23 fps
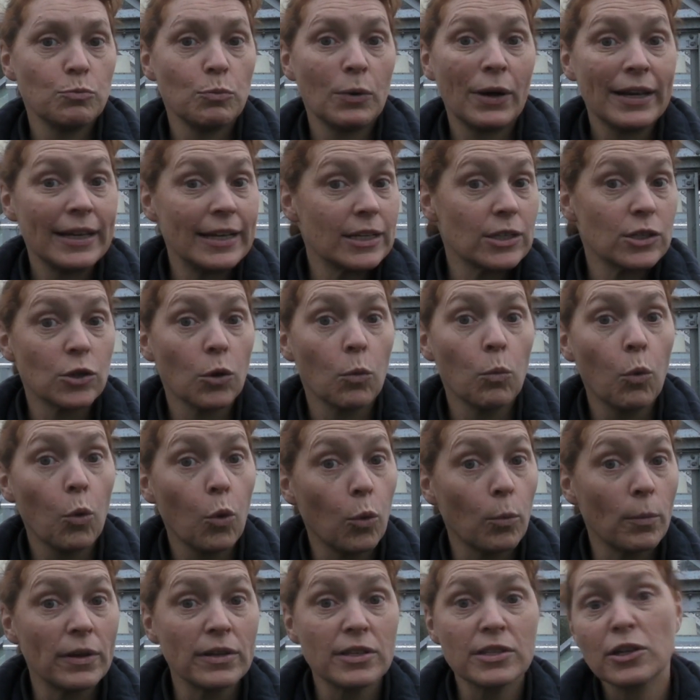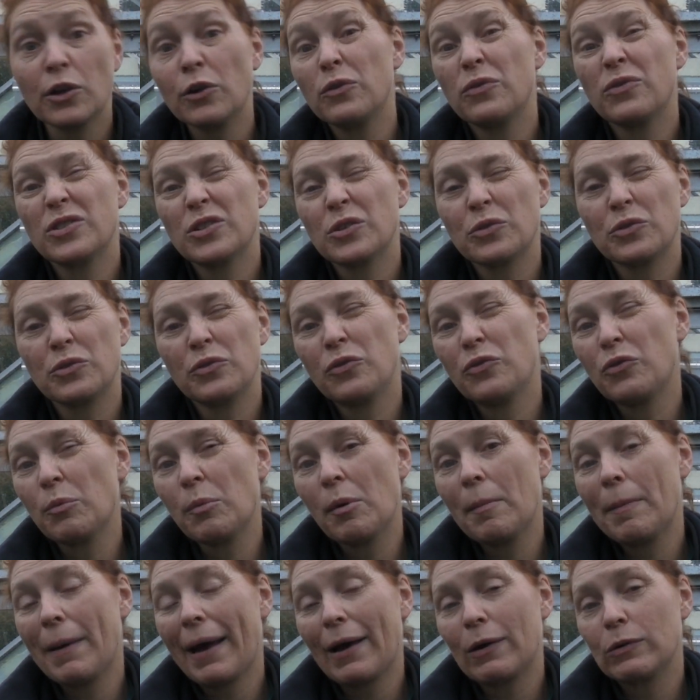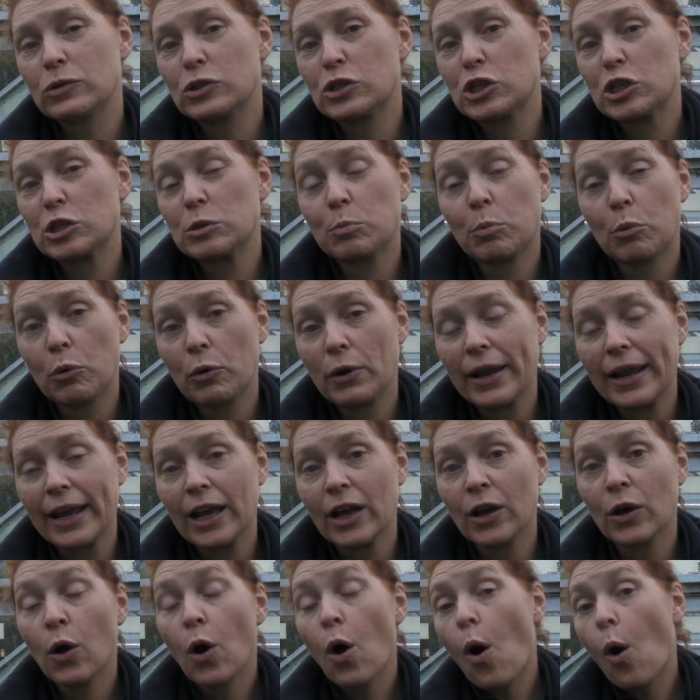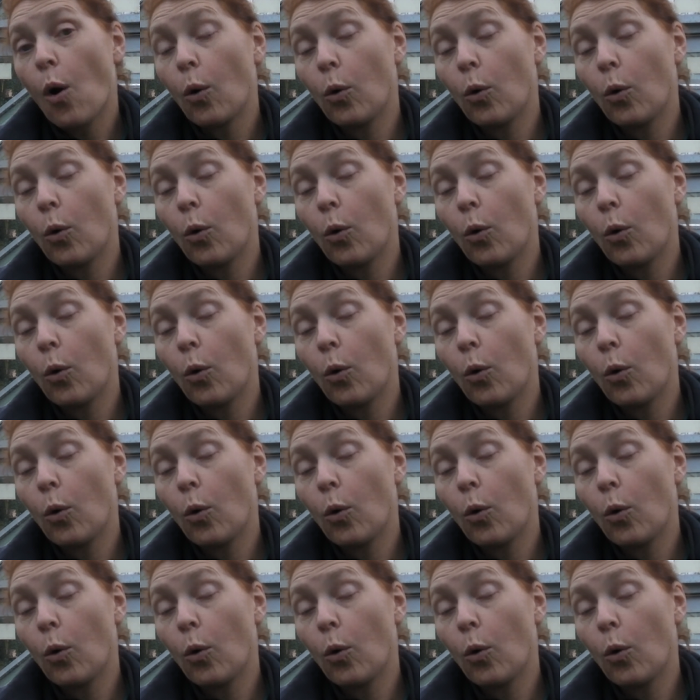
when it's warmer, so sort of from about spring